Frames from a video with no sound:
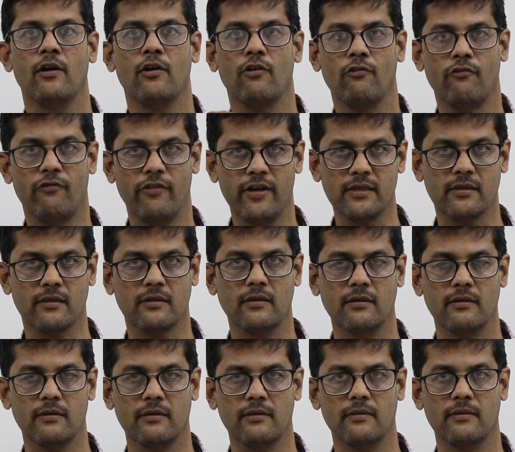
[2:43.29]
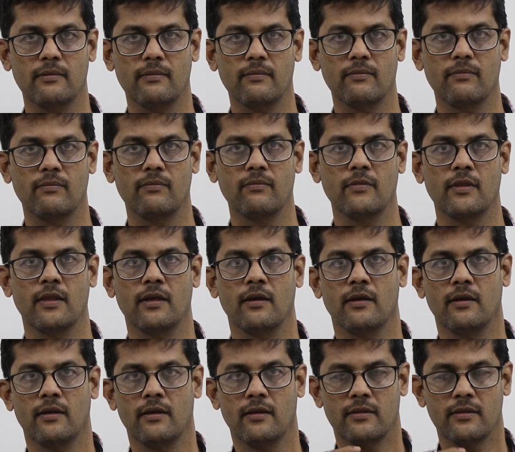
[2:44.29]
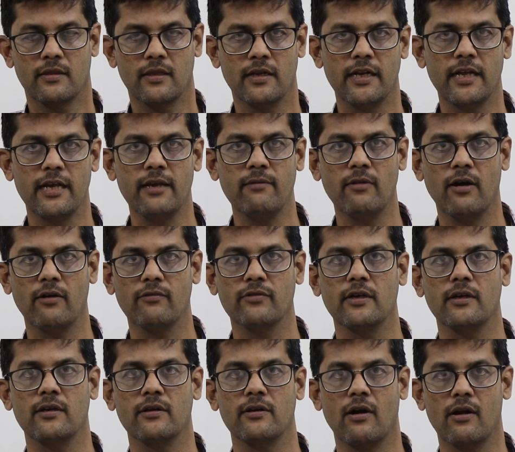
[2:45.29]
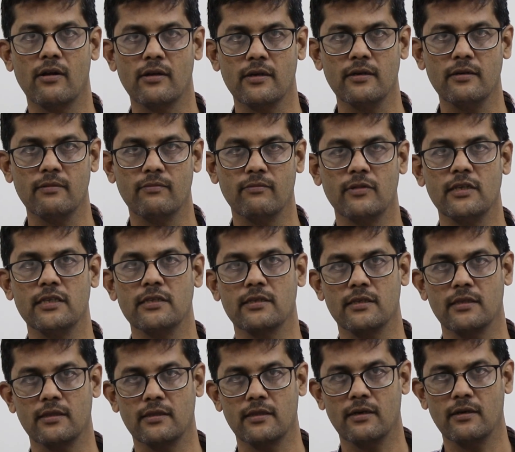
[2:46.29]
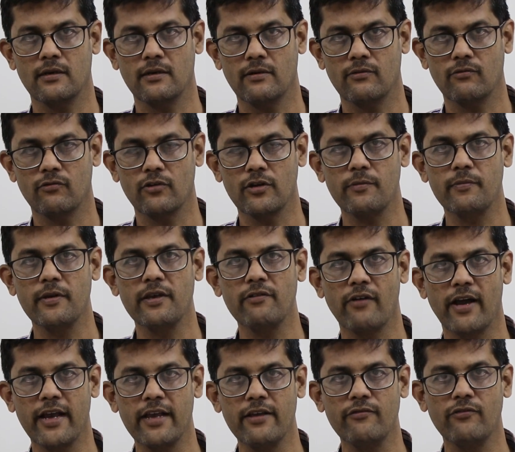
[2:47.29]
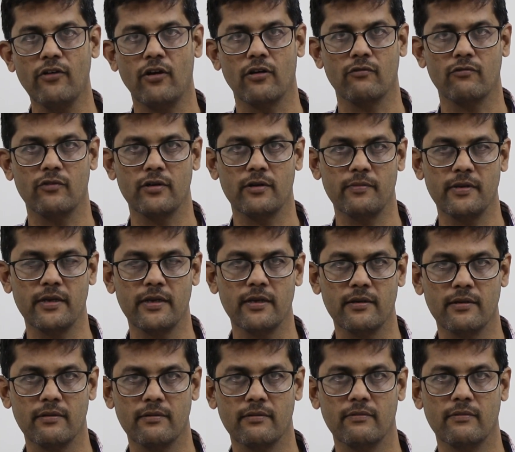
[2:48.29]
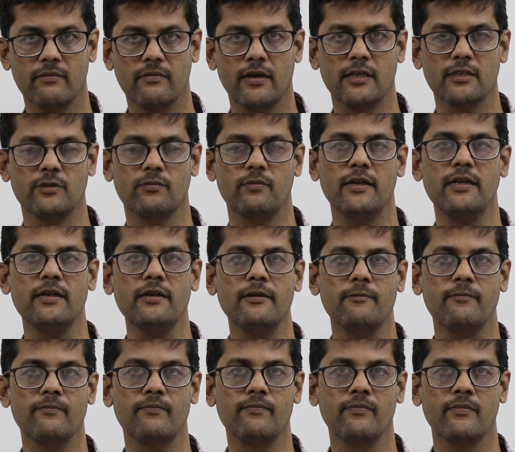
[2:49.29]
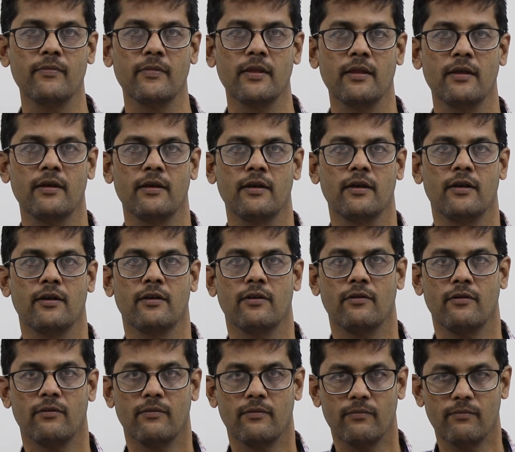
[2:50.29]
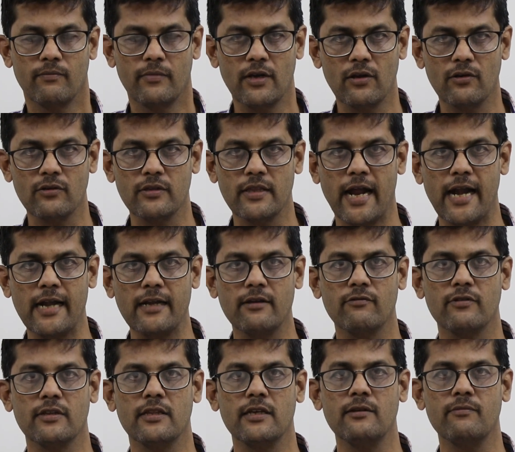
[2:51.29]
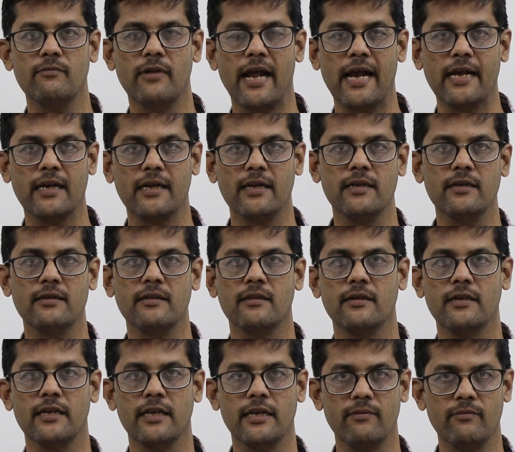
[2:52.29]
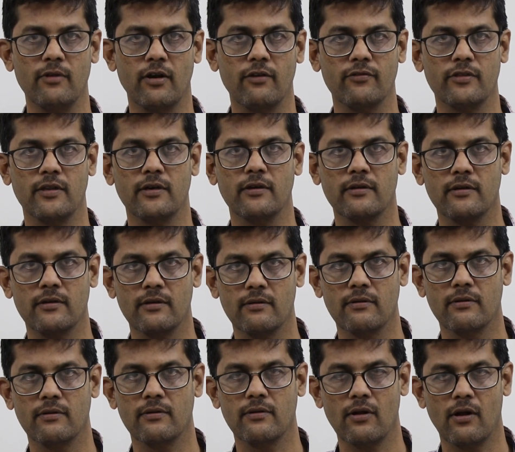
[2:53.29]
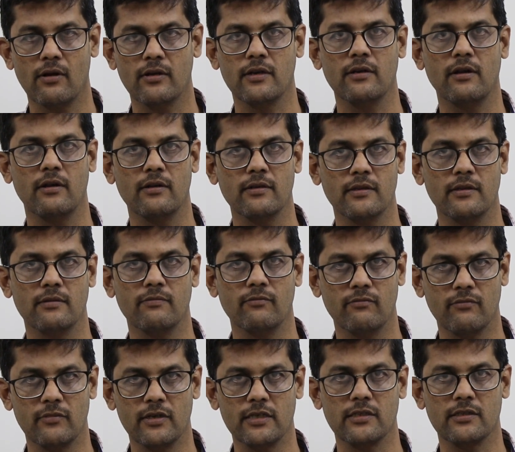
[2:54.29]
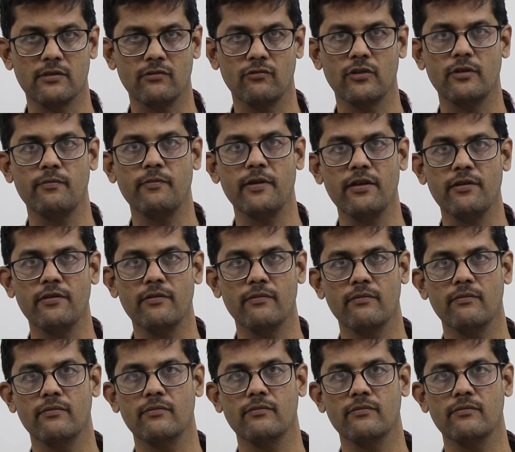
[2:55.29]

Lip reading: With. The name of the daughter means the would-be wife or would-be husband. Below that, within bracket, the name of the daughter or means would-be